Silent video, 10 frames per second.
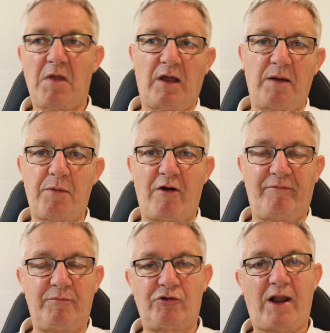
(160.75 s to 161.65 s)
And apart
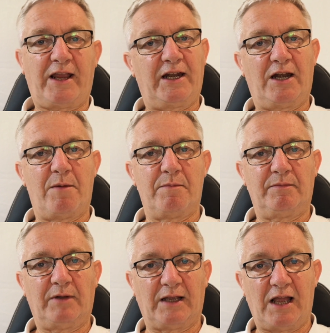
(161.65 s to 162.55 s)
from tracking them
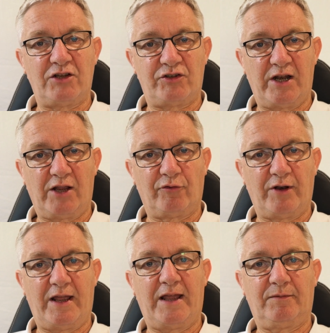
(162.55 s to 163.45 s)
occasionally on
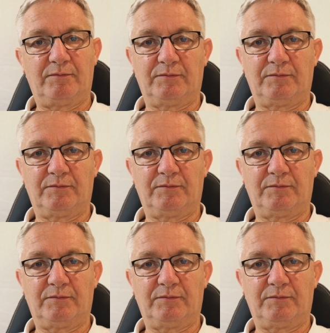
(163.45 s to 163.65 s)
their